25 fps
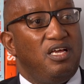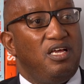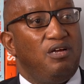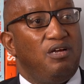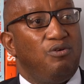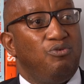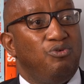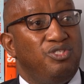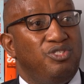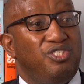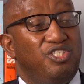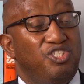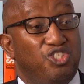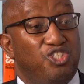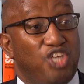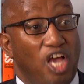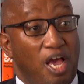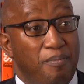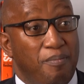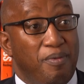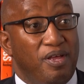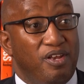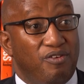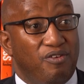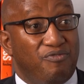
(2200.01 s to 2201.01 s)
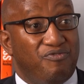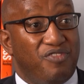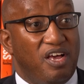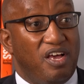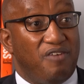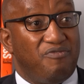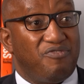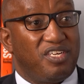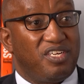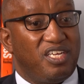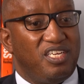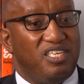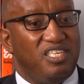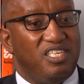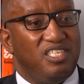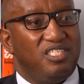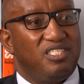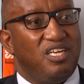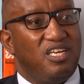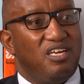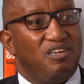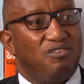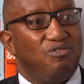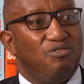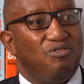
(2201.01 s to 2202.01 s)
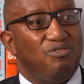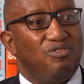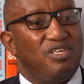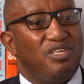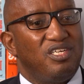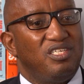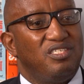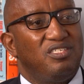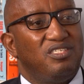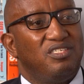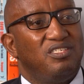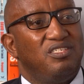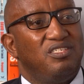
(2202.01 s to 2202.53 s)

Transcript: who's the chairman of the African National Congress,